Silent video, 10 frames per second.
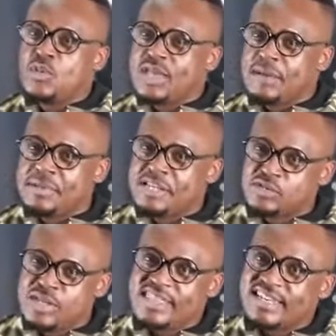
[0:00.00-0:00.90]
We are
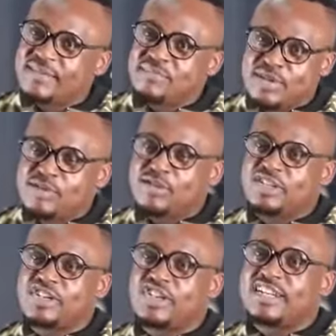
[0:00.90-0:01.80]
blessed with 3
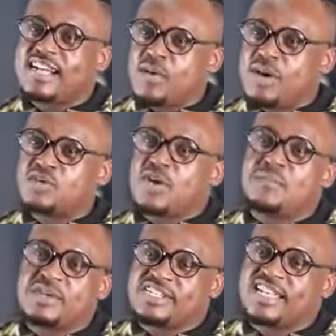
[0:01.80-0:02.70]
beautiful children. I want to
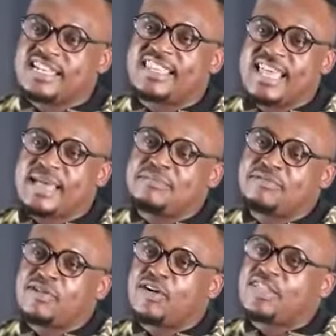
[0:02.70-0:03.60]
appreciate them
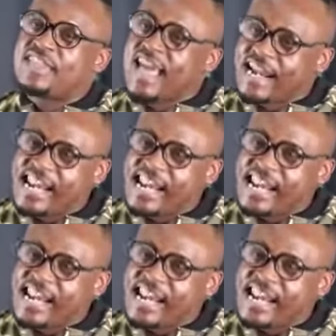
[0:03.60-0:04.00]
for their